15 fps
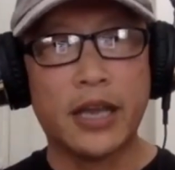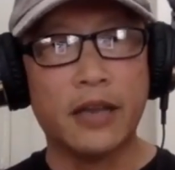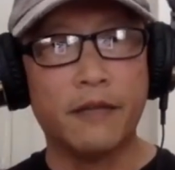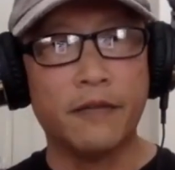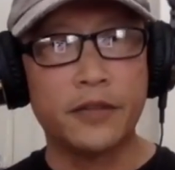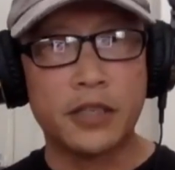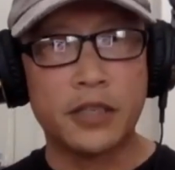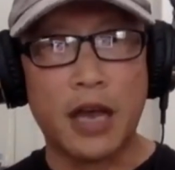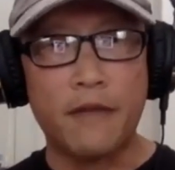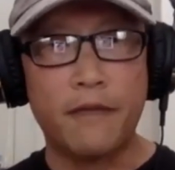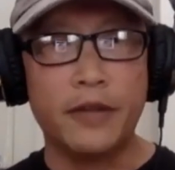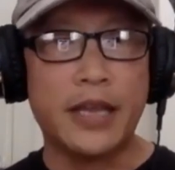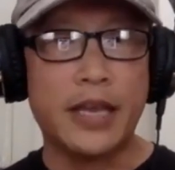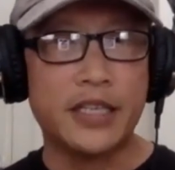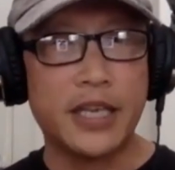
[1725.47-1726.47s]
kind of
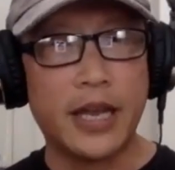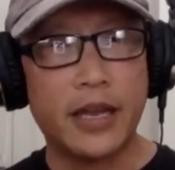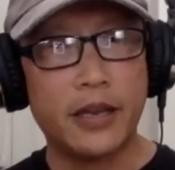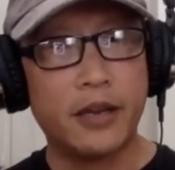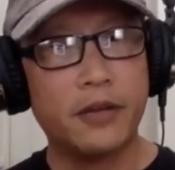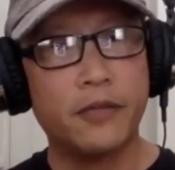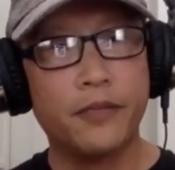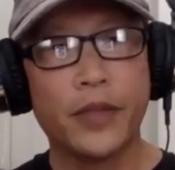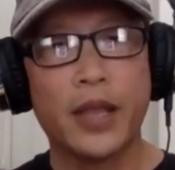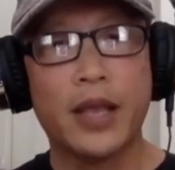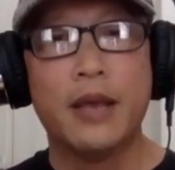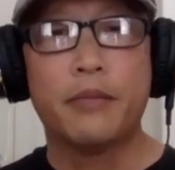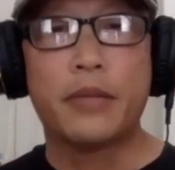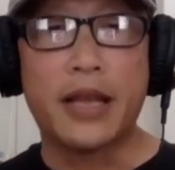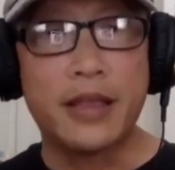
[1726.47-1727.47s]
soften that shadow
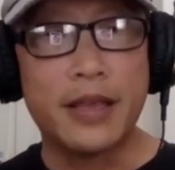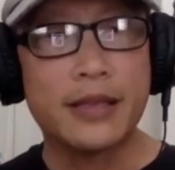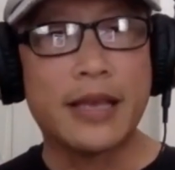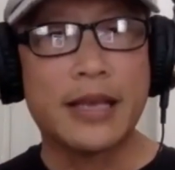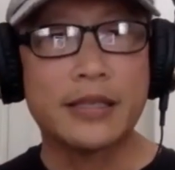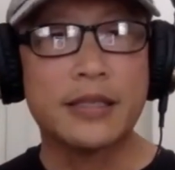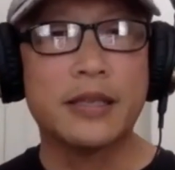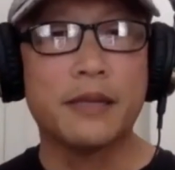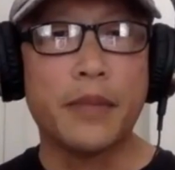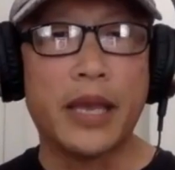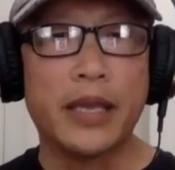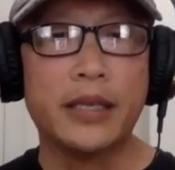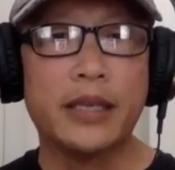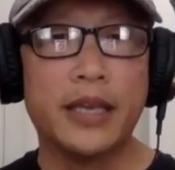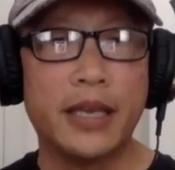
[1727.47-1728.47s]
but i think that's the
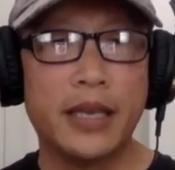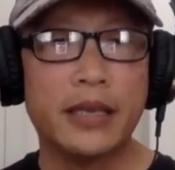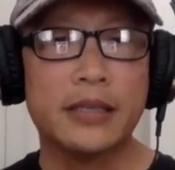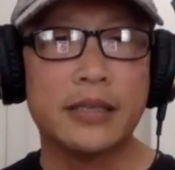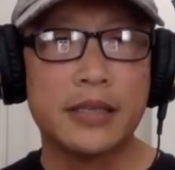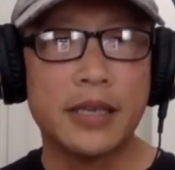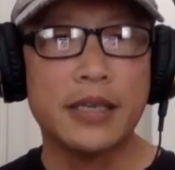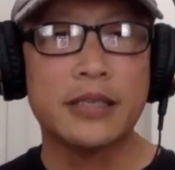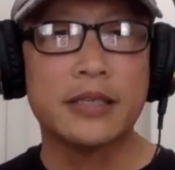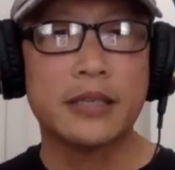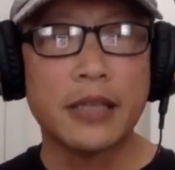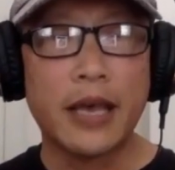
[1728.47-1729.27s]
main key is is